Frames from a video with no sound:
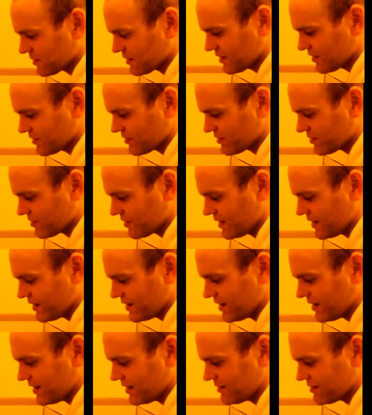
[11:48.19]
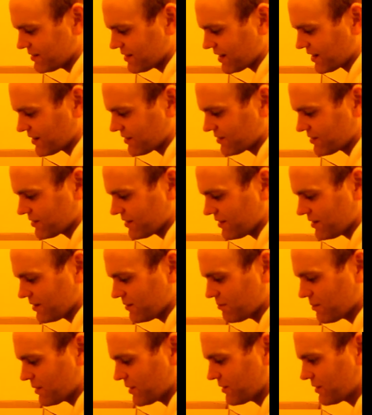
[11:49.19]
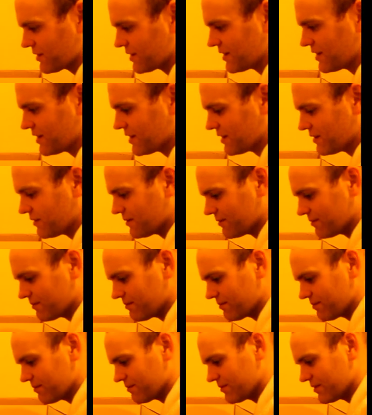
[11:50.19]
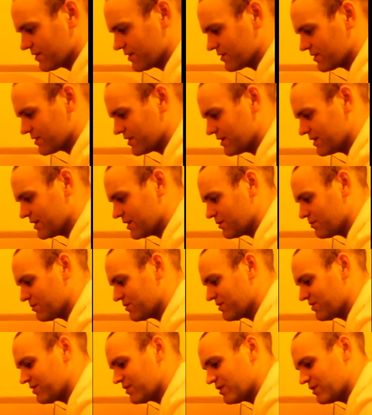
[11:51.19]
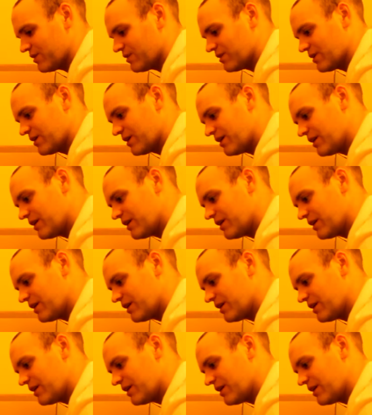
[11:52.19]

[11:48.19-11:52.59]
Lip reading: has 3D text like poking out. Not seen that before.